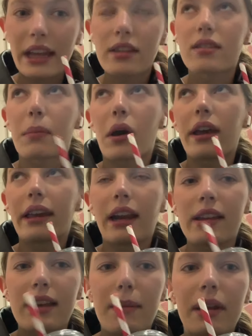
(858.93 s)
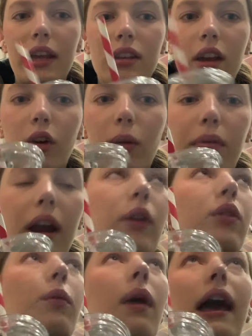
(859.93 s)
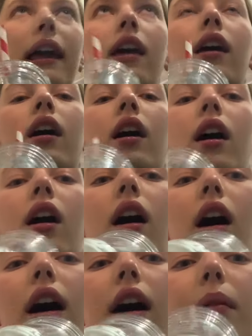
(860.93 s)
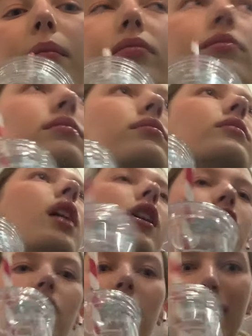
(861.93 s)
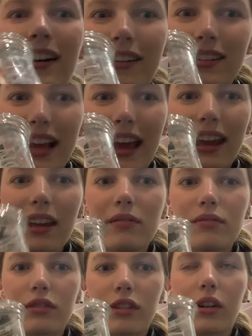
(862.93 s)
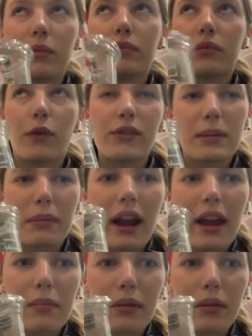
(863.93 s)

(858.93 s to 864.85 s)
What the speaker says: It's departing in like 10 minutes. I got a Pret on the way. Ashtray latte from obviously Pret